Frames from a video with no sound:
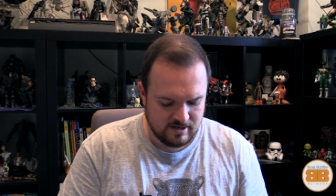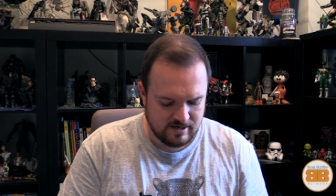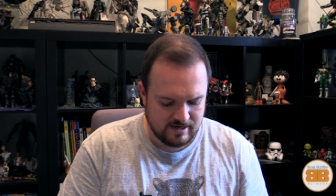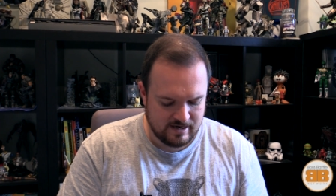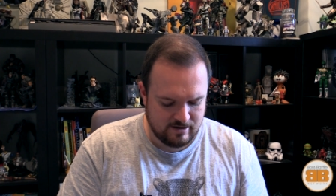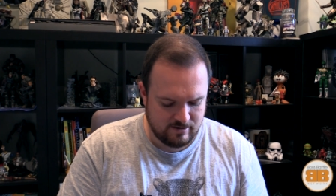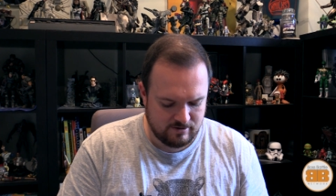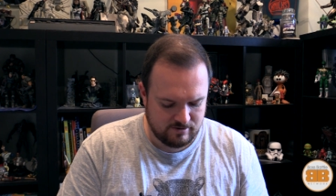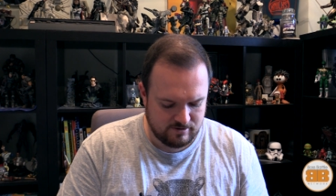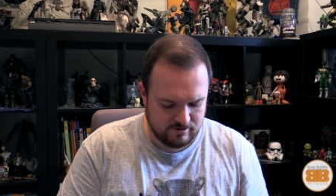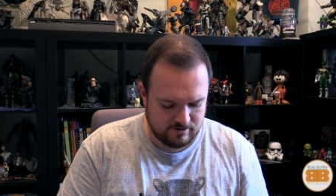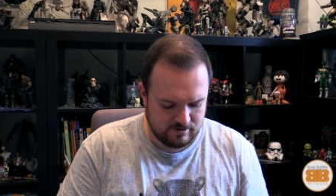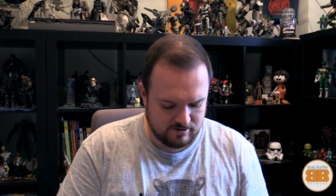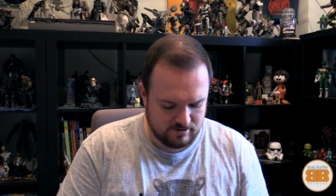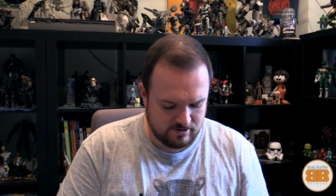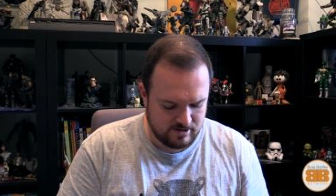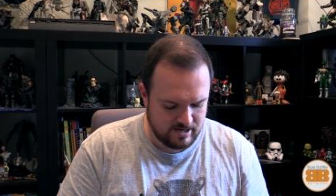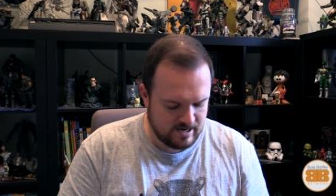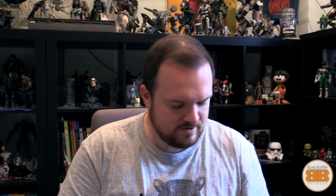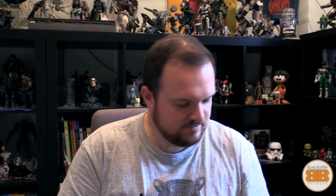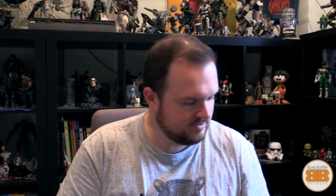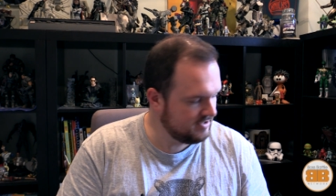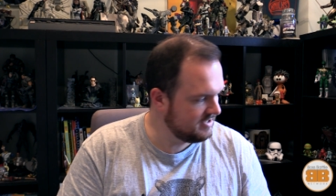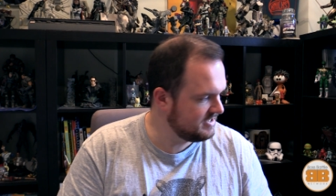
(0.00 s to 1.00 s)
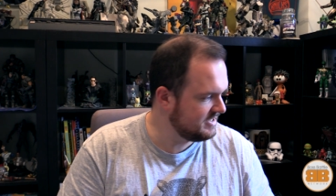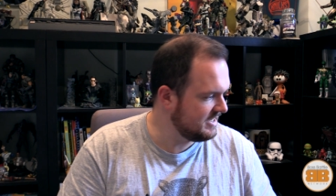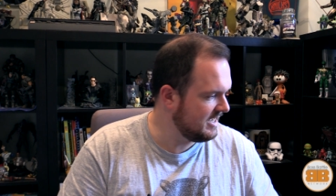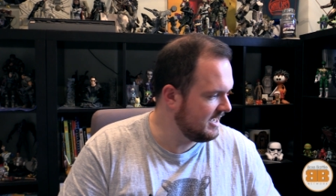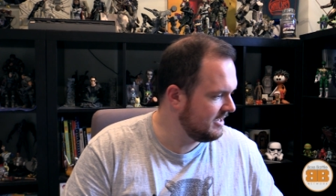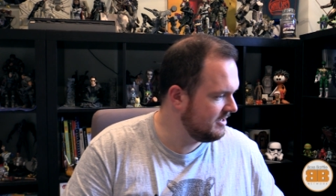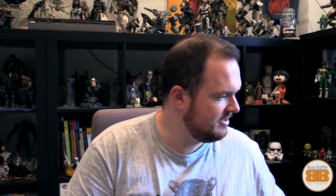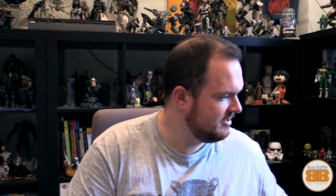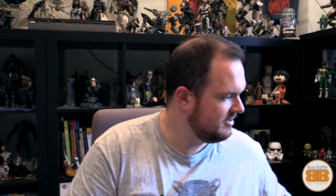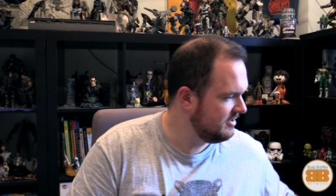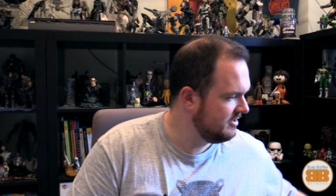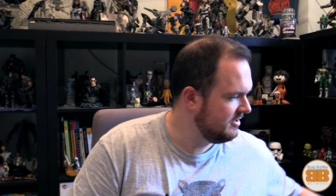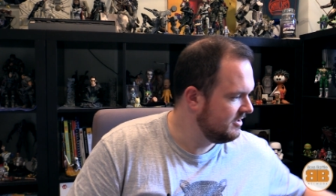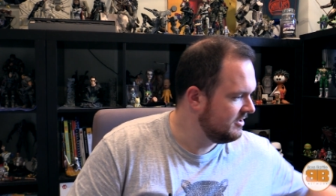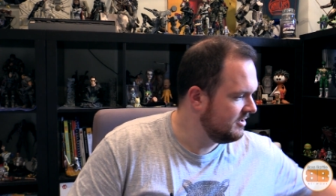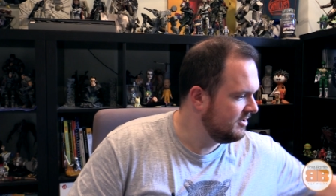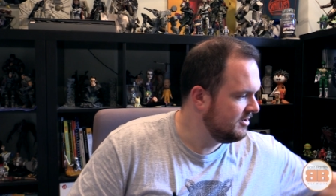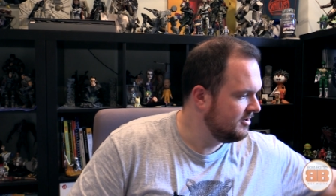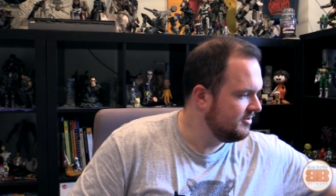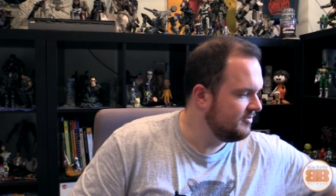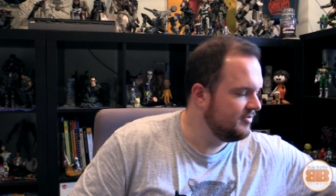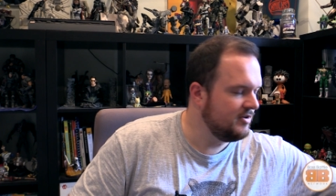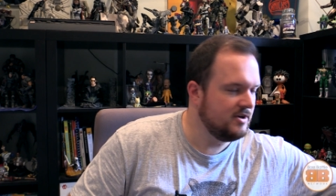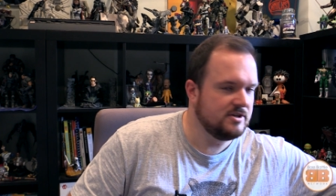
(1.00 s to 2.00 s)
Now I have to say,
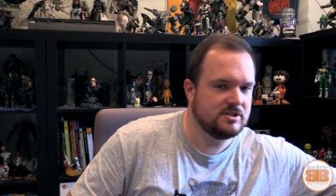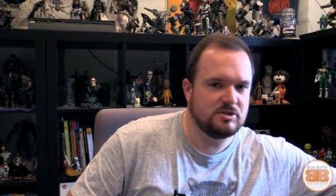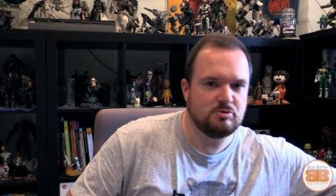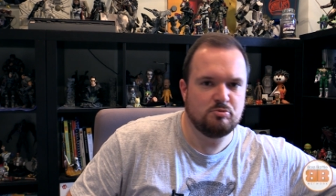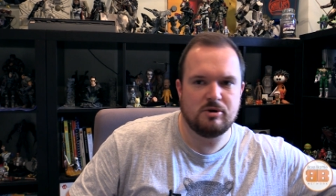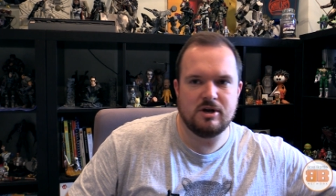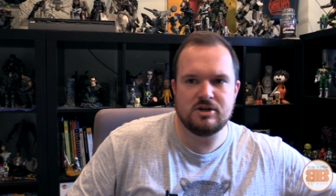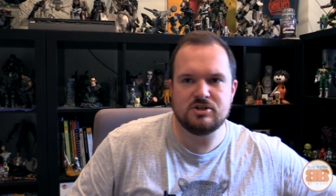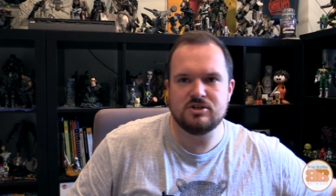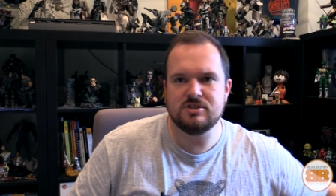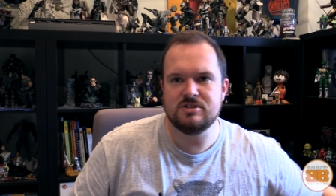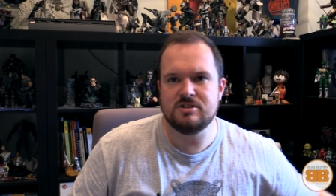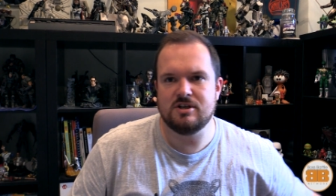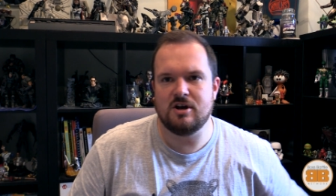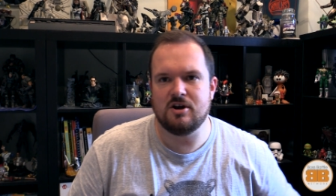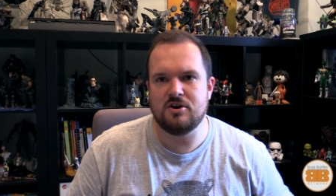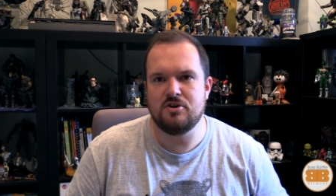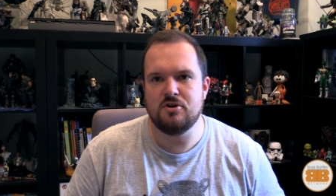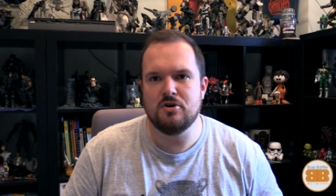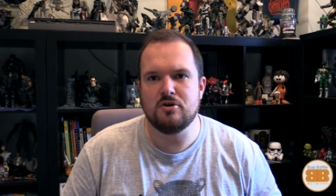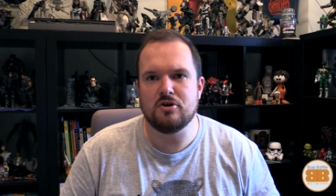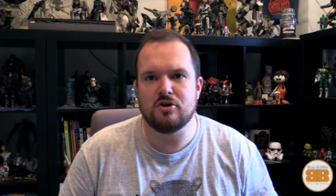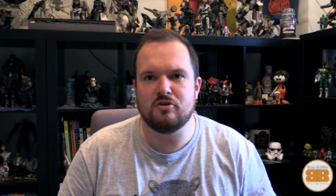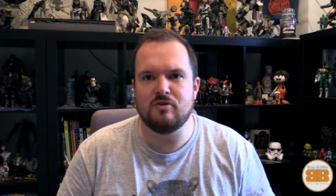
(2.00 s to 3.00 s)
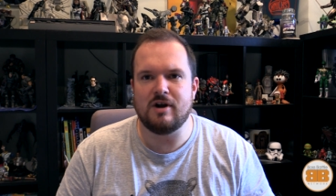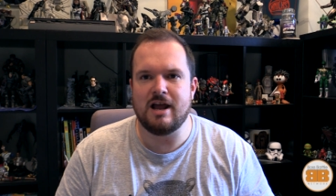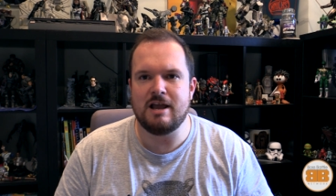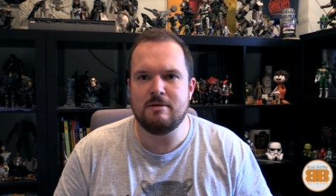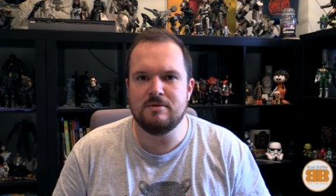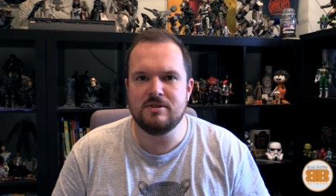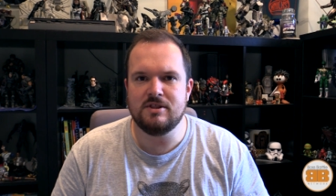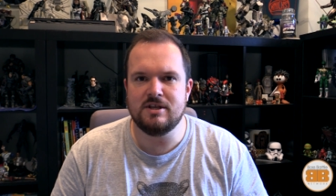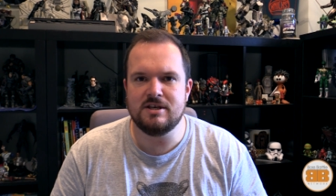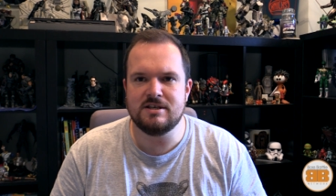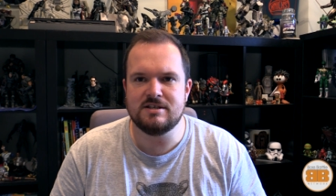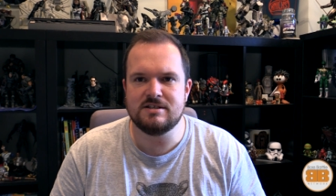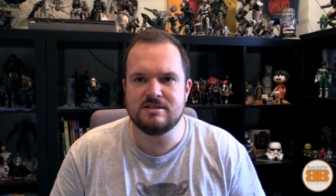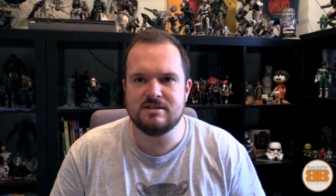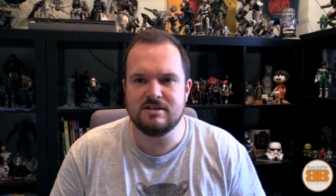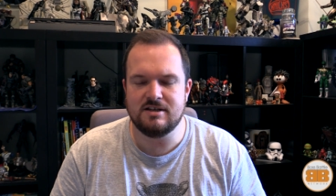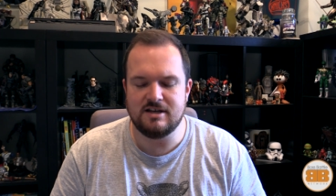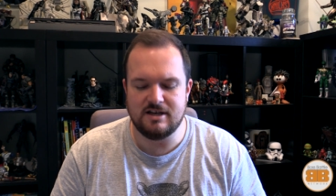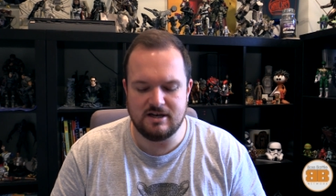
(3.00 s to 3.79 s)
first impressions are not great with this.